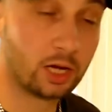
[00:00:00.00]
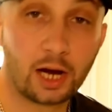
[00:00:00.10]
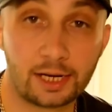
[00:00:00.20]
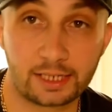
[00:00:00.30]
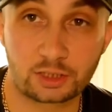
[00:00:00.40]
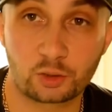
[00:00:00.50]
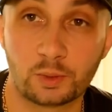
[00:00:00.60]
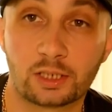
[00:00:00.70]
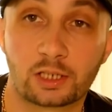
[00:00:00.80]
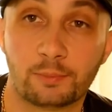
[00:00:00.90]
All right guys, so we
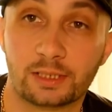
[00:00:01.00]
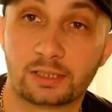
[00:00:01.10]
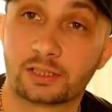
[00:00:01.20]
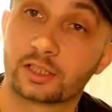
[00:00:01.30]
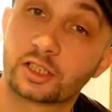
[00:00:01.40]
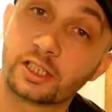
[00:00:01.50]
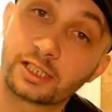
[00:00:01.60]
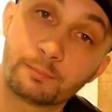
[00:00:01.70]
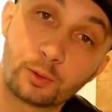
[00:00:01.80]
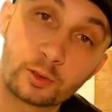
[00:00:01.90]
are coming into the
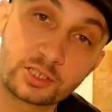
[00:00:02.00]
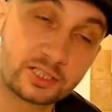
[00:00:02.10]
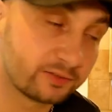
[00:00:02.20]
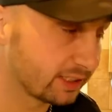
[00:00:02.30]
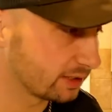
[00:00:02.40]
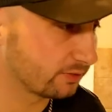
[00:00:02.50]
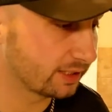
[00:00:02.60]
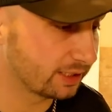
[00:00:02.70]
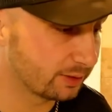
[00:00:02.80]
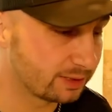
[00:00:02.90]
cooking portion of this
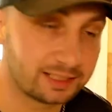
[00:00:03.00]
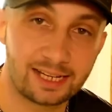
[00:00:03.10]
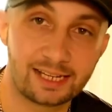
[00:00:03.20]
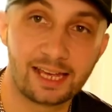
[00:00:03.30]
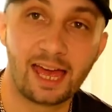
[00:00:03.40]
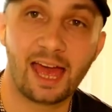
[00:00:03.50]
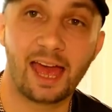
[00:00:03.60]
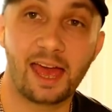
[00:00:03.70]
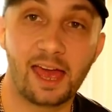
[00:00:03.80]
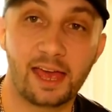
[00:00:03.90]
video today,
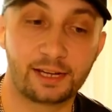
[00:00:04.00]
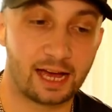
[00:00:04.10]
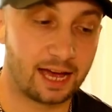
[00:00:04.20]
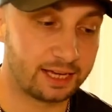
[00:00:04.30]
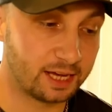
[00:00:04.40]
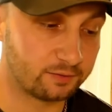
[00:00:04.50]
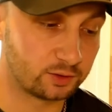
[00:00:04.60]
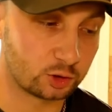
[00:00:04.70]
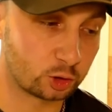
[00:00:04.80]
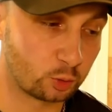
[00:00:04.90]
and I have the
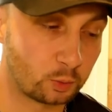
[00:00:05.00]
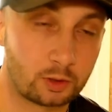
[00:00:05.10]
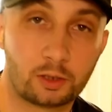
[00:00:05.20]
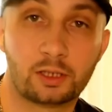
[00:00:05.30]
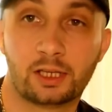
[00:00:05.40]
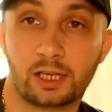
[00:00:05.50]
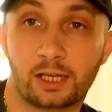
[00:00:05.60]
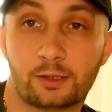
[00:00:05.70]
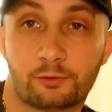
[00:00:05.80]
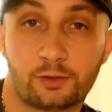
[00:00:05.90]
squirrel
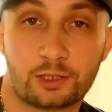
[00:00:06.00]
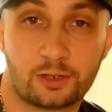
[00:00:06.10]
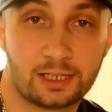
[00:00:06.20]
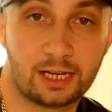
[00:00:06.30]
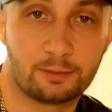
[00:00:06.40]
in the fridge right now.